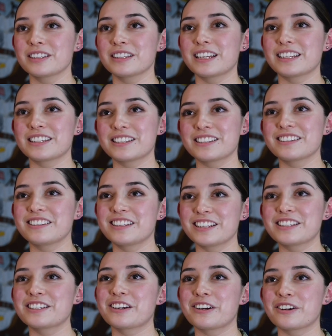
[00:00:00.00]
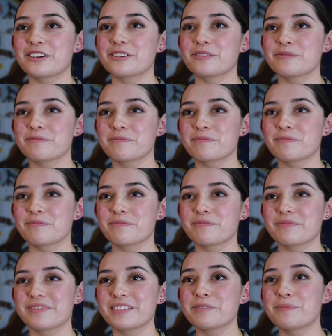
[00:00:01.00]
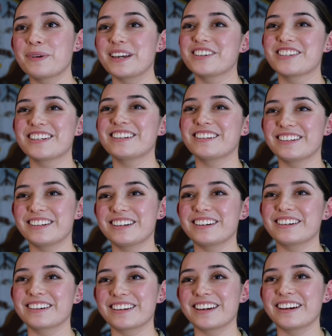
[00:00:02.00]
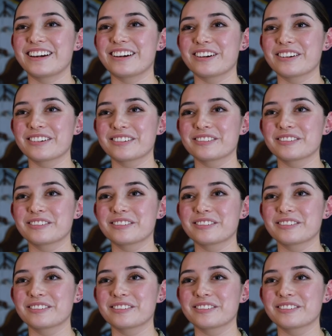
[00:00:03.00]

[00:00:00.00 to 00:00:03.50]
that's our patient care.